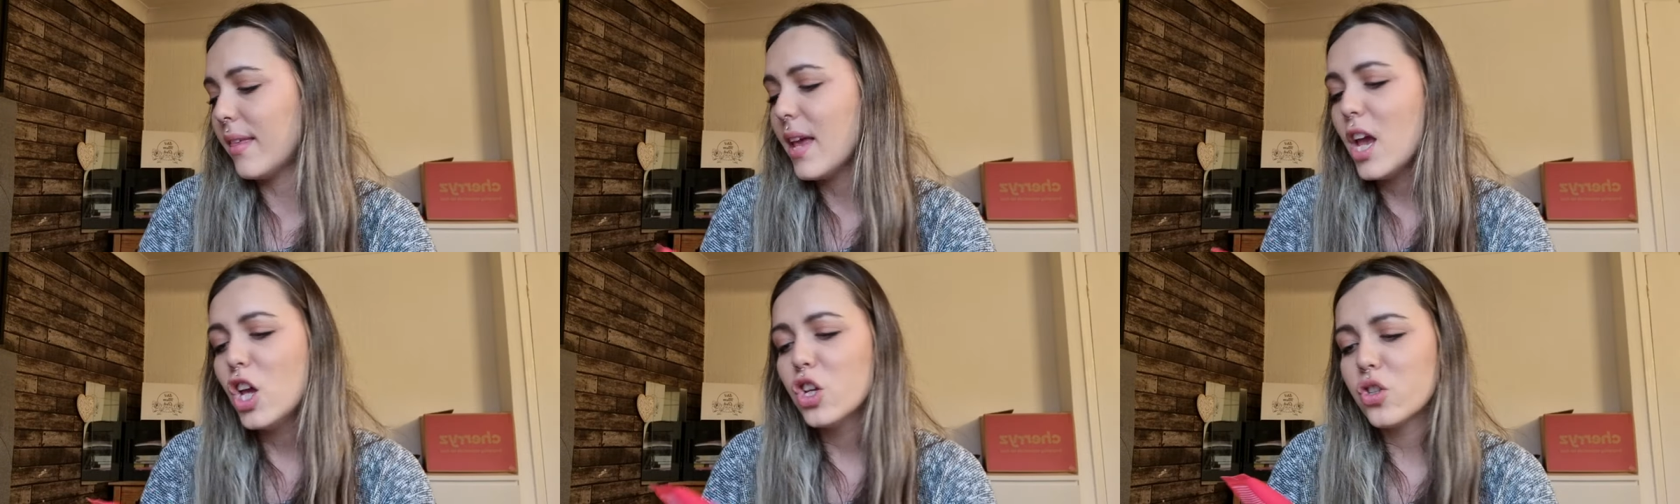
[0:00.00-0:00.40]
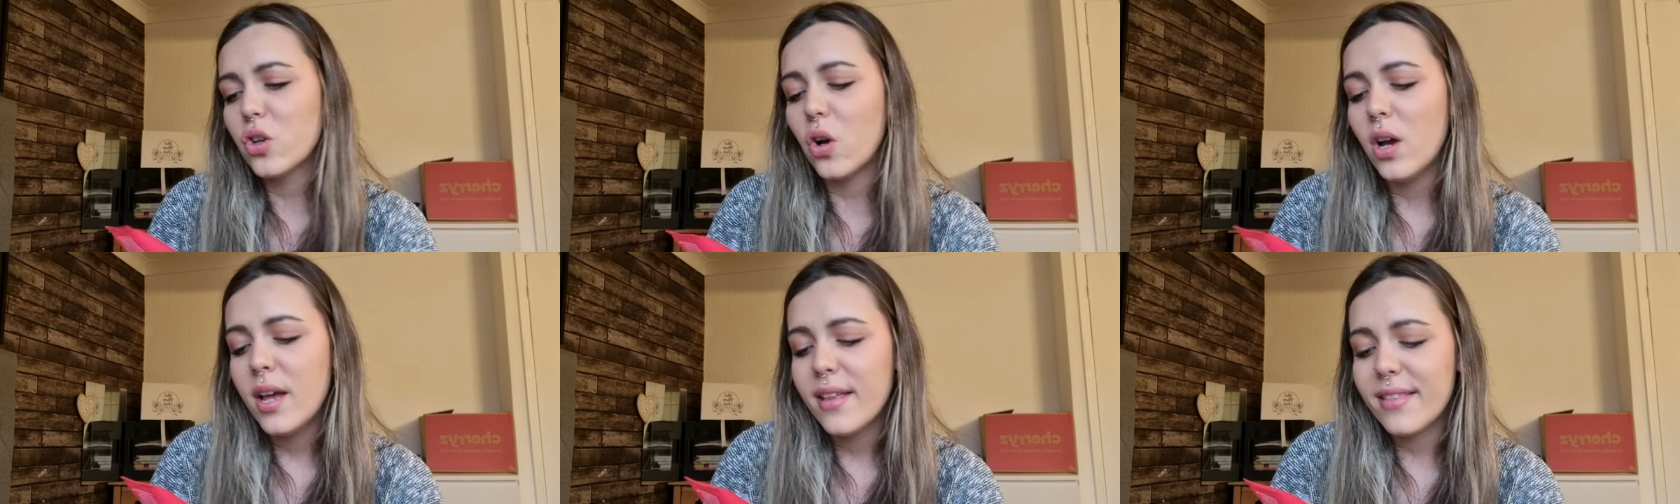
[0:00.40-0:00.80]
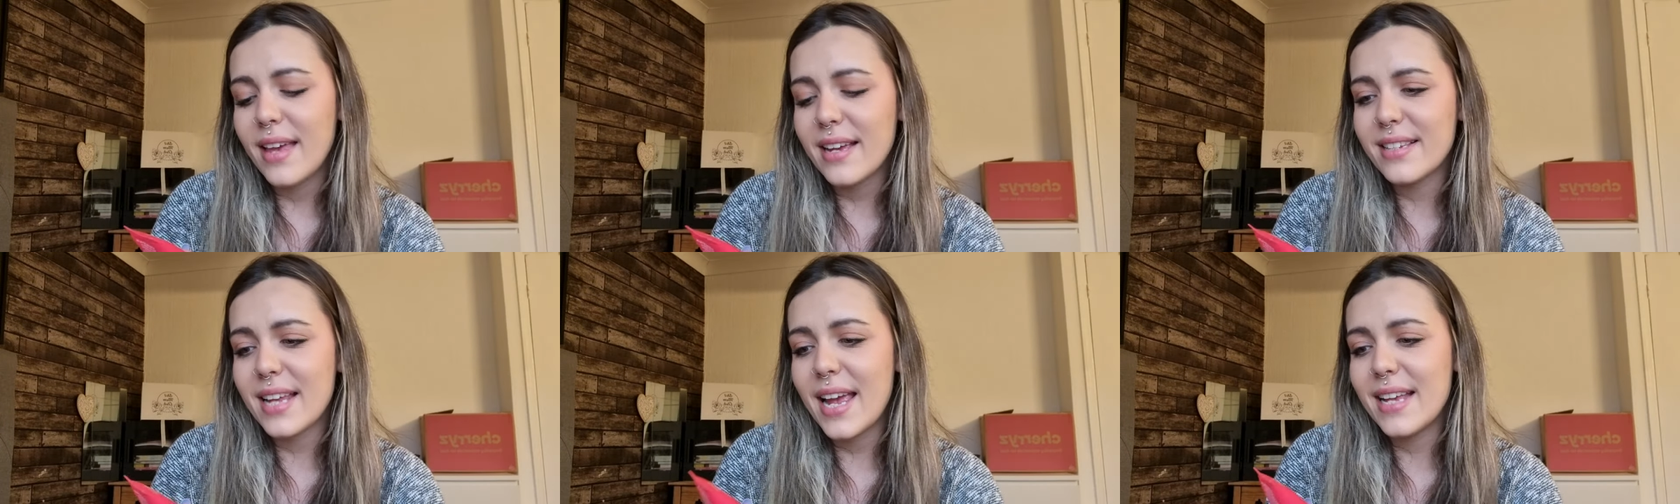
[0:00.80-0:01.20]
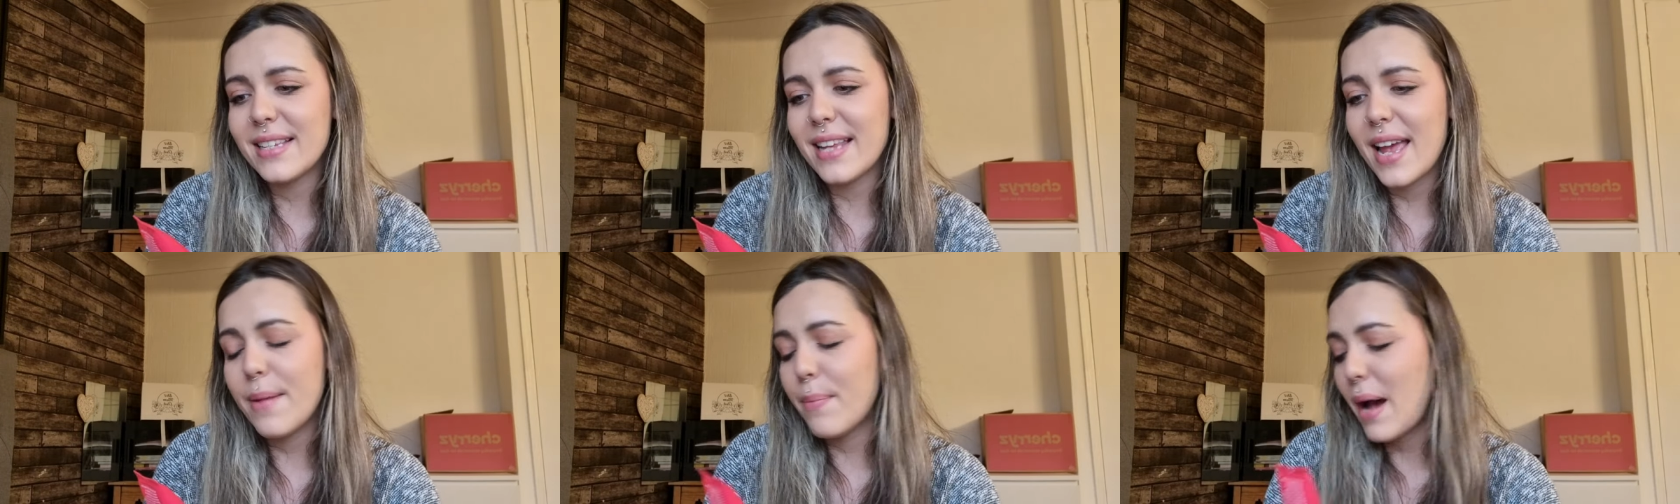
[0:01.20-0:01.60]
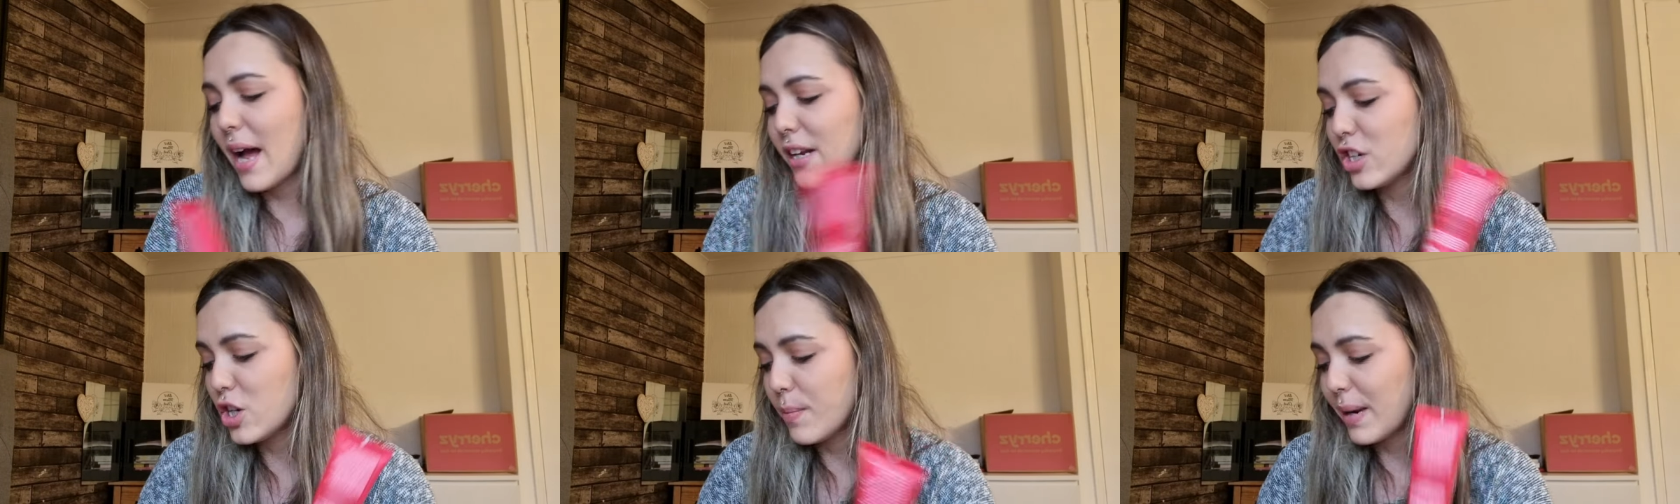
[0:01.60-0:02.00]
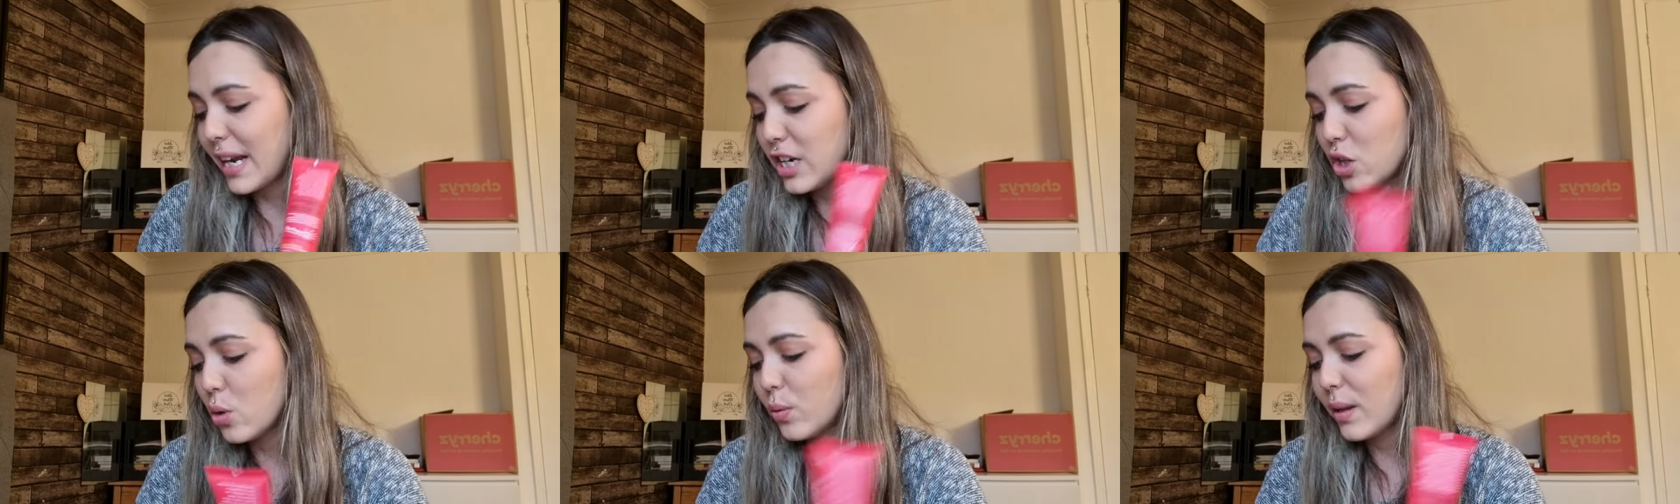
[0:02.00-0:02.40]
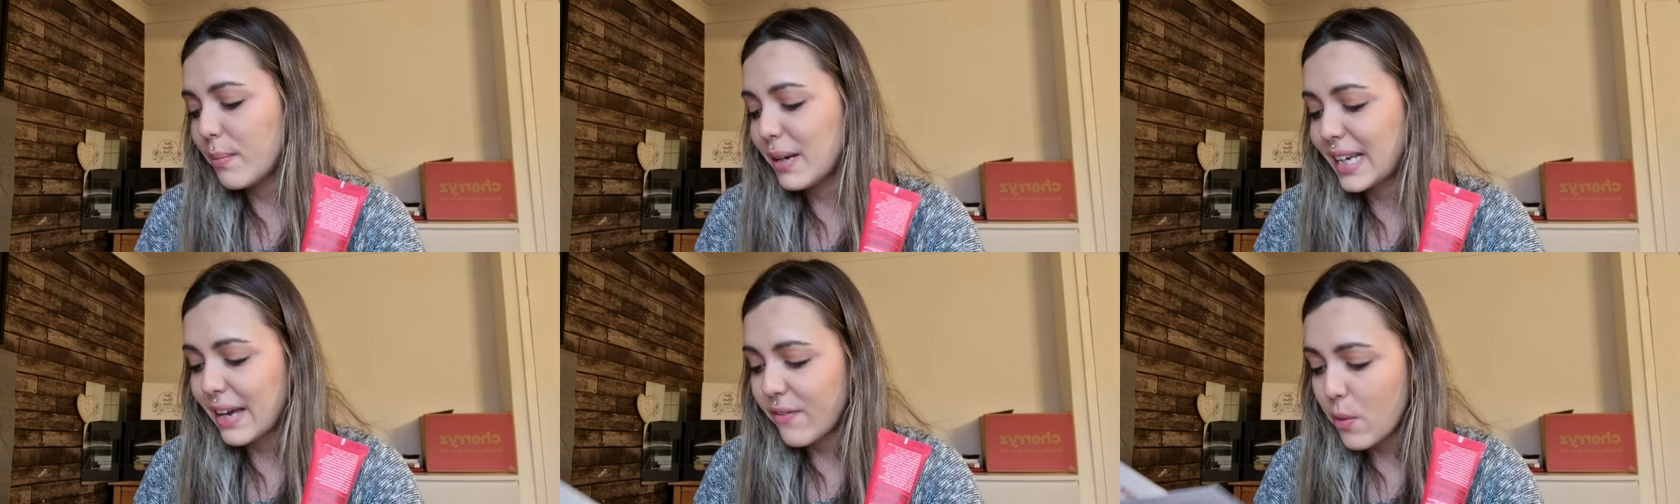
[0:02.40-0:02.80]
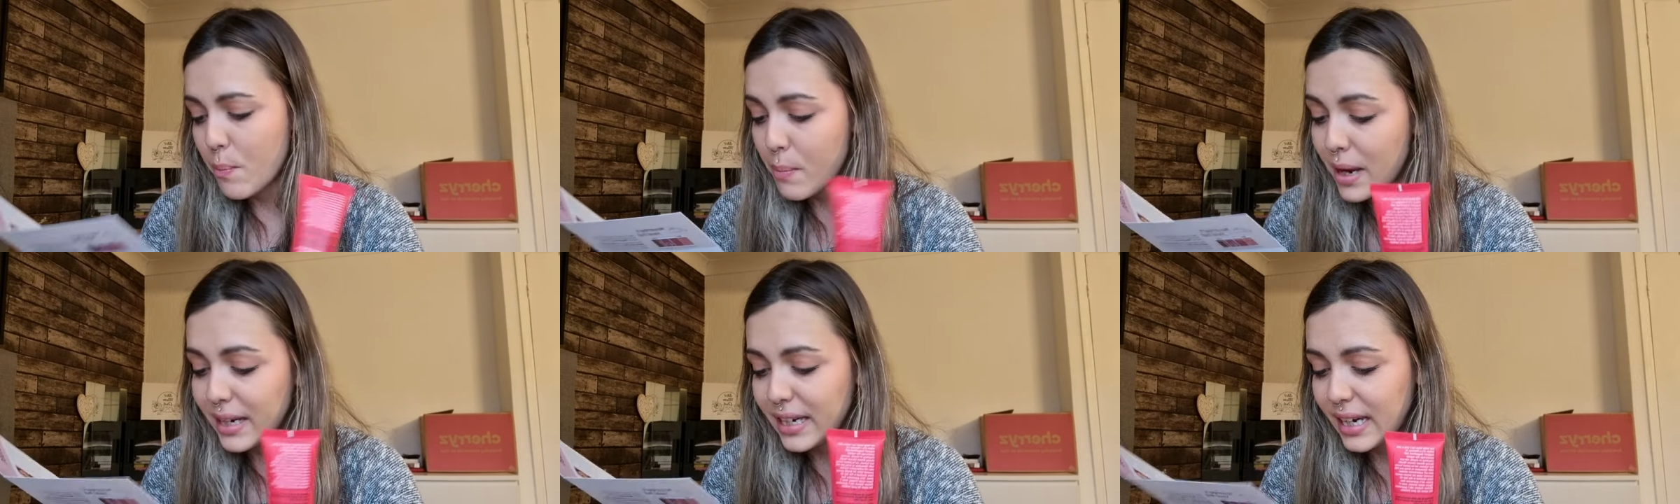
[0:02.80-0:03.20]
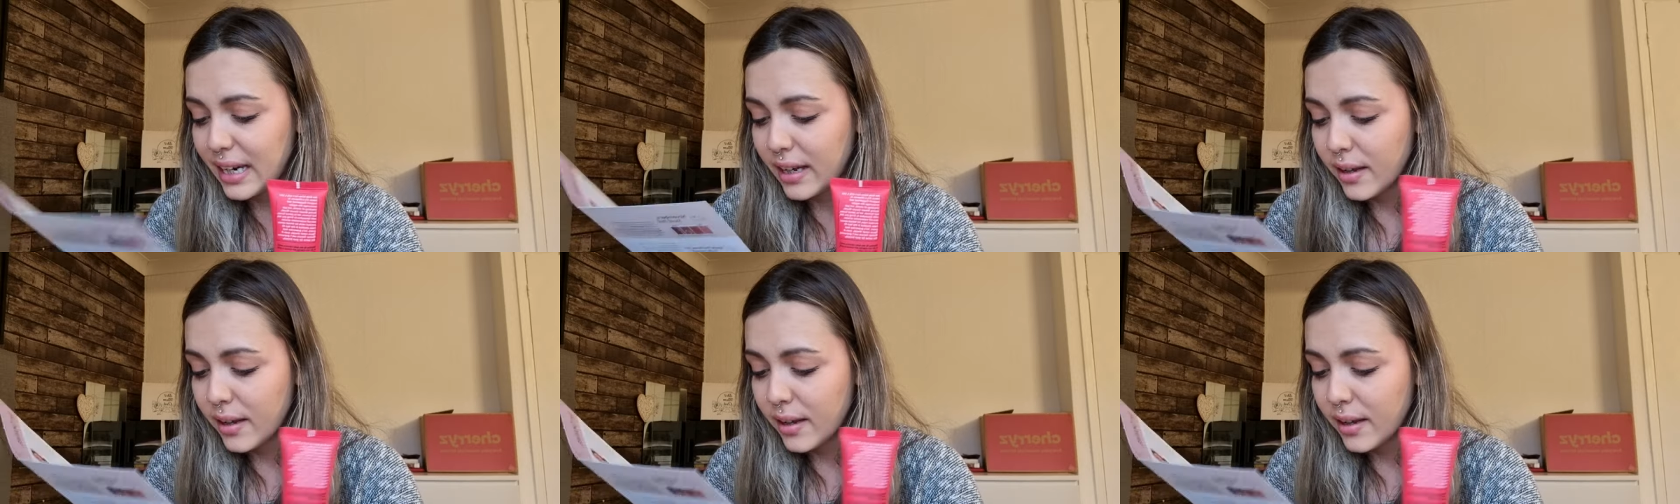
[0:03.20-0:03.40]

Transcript: So this is in partnership, and I know they were giving money,